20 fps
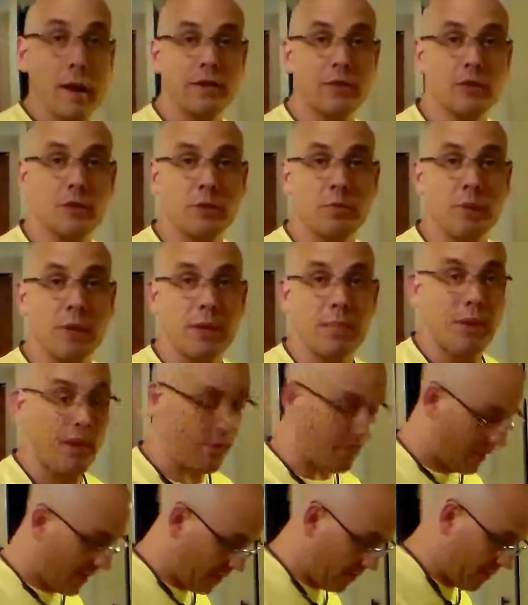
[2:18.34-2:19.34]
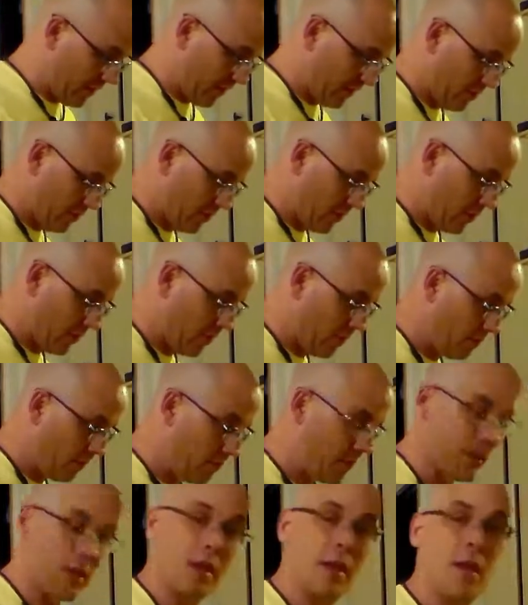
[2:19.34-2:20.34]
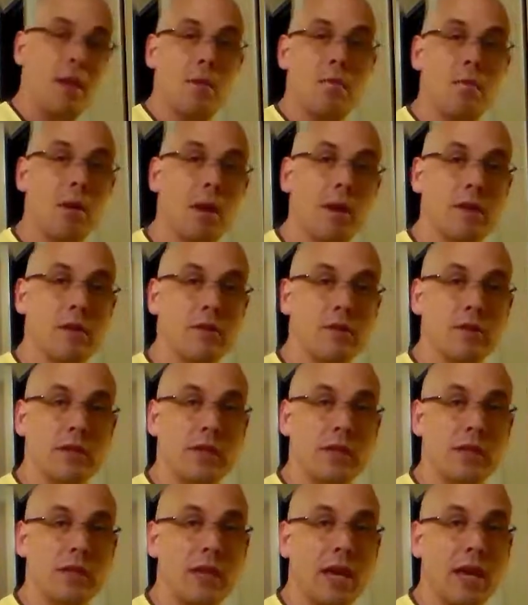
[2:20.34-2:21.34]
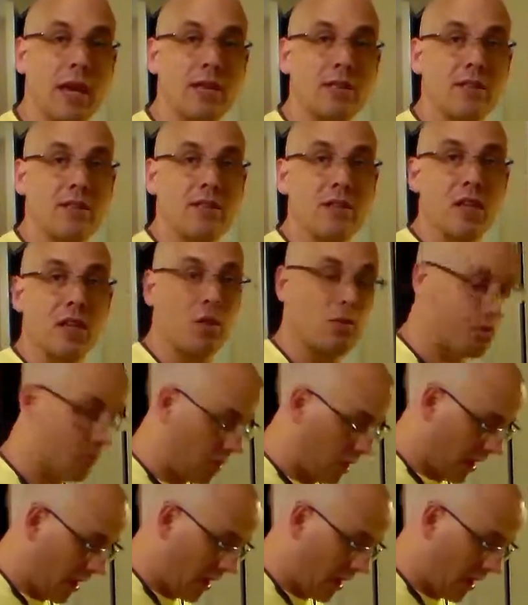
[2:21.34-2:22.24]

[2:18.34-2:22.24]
Alright, so it's been about 5 minutes or so. My onions are getting nice and yellow